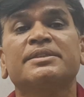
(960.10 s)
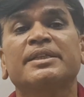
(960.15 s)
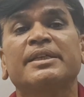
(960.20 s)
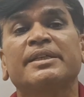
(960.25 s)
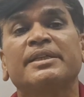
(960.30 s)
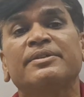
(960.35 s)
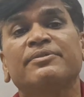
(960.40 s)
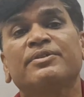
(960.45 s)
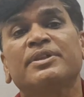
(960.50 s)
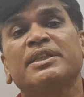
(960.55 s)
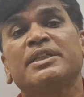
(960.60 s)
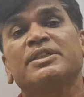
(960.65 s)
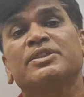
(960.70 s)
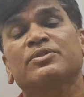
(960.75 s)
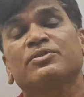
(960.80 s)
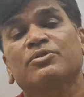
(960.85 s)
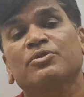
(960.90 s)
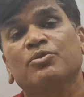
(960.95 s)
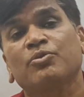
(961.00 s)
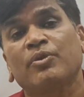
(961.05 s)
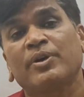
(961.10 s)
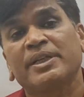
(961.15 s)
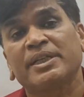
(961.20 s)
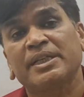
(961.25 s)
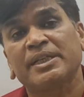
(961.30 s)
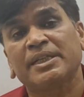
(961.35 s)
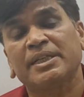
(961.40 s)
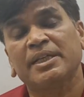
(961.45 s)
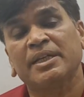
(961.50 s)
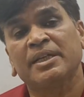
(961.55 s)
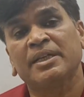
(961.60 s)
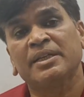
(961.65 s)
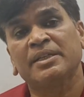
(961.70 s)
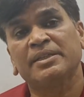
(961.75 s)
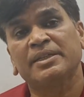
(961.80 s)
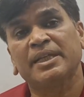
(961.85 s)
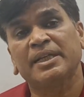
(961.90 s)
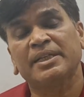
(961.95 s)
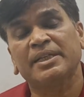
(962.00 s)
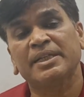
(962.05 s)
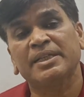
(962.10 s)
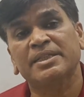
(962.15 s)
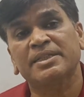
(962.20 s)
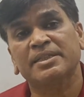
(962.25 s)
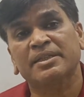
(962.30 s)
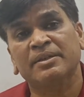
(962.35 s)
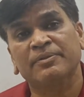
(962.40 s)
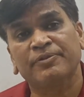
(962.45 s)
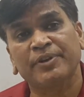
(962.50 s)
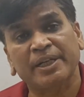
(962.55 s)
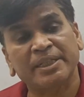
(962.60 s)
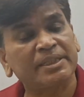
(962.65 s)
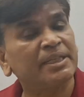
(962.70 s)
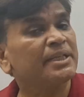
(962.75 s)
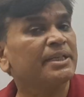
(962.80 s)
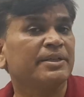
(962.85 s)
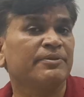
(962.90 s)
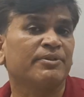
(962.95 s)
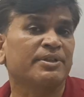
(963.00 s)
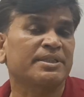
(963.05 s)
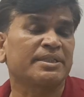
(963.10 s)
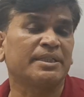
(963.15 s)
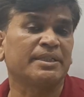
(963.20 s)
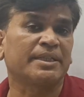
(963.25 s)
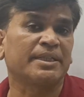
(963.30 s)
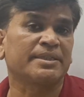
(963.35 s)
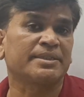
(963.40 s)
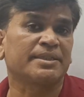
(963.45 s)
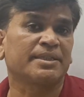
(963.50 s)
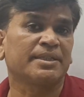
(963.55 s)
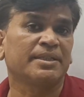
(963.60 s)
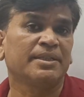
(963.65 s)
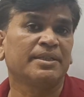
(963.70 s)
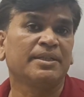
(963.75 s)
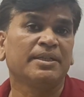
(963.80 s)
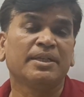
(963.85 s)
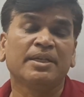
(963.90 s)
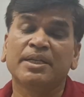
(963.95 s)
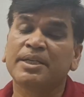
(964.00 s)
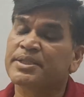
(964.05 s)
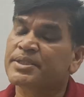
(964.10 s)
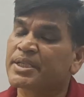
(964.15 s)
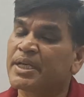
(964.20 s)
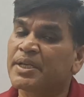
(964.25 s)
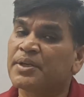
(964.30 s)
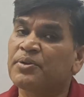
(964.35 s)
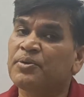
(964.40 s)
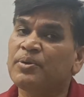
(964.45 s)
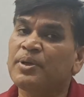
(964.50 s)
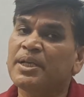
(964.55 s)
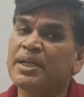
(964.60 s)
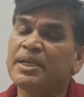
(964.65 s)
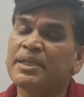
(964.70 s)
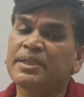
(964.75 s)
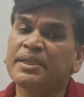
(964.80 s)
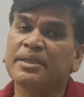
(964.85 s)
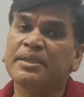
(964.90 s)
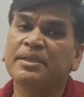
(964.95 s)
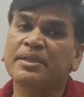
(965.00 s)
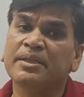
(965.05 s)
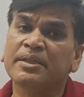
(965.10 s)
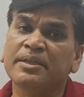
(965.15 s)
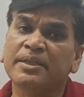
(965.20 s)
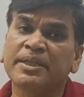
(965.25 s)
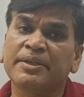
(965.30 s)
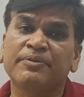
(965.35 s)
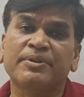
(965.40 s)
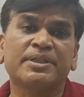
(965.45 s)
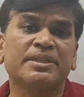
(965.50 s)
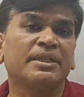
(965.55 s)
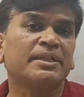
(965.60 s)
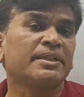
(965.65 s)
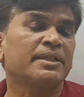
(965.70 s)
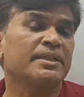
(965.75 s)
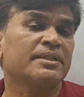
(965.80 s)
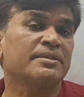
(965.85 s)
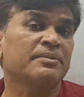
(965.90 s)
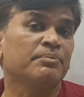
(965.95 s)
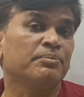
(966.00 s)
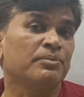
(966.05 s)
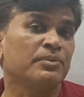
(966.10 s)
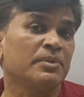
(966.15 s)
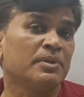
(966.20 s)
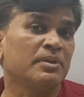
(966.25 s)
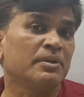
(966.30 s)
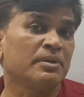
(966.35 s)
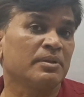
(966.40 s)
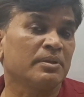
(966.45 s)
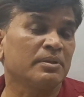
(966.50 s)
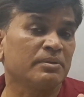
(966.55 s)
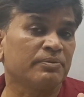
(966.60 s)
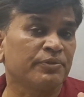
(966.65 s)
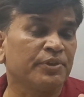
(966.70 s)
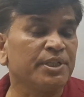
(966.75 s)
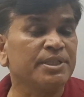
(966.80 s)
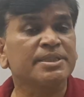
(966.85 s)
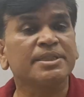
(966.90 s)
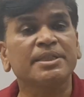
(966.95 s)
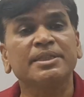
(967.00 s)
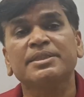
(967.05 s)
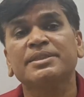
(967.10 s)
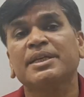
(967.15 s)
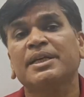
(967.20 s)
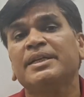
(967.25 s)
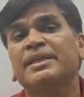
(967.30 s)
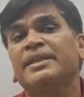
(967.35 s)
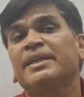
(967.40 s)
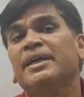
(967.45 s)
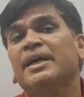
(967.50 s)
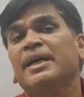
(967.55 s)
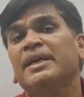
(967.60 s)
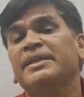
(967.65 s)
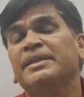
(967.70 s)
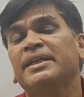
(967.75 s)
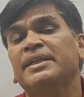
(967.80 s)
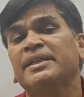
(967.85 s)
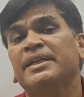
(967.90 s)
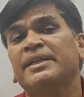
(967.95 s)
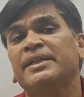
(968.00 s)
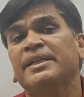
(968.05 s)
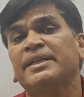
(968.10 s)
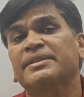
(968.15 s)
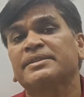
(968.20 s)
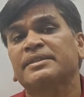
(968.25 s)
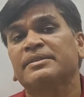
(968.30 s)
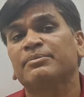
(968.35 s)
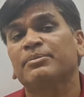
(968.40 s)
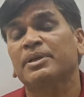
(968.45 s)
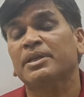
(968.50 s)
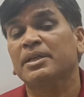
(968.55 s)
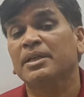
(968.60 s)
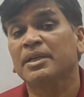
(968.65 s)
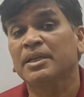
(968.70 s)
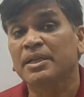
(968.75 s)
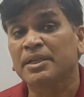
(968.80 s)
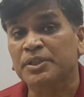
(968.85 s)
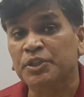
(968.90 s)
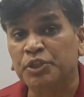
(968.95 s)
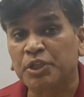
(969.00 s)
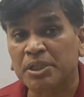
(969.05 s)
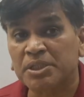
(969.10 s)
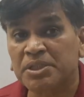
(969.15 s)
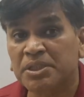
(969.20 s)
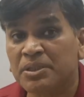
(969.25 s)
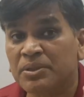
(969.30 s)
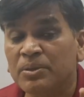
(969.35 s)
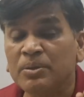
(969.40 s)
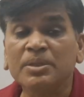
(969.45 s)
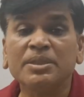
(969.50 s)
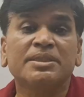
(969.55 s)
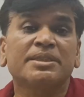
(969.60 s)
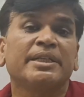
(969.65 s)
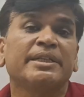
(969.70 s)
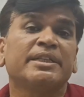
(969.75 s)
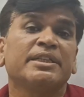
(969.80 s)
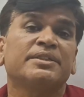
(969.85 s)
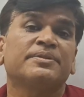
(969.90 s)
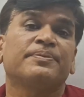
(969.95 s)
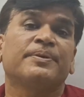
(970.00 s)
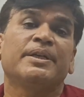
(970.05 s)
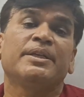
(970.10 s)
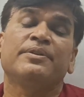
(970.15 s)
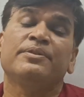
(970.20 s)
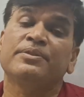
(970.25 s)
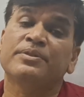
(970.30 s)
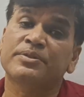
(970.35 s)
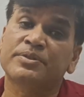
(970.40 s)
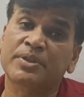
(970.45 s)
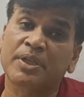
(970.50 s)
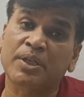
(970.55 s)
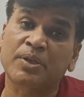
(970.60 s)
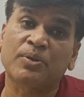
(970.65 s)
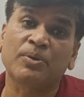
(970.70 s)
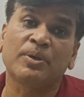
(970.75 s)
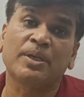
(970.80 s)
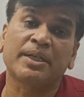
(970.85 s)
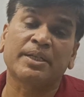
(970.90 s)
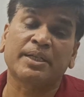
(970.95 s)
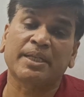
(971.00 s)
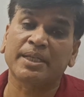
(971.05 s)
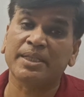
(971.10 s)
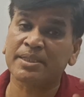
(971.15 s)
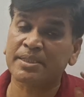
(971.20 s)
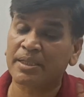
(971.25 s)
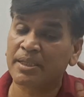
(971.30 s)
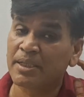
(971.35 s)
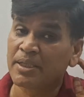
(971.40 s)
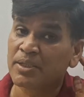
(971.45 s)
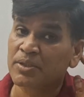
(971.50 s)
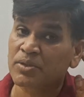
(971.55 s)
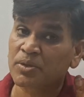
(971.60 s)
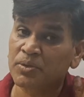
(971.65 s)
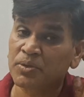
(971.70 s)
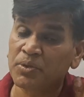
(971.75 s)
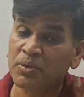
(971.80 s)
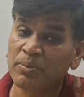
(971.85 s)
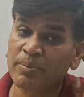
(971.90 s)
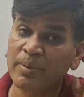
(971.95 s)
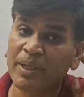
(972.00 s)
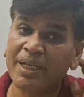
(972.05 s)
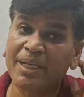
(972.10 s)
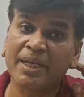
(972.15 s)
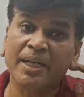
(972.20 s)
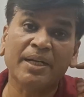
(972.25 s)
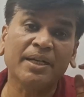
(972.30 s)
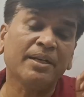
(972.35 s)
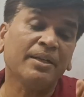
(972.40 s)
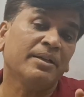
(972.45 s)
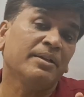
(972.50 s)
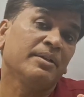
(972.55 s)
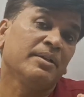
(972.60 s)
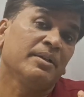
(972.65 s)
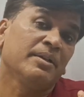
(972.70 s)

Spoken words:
second one is that is a factor reversal test. Circular reversal test, Fisher's ideal index number does not satisfy circular test. So you may learn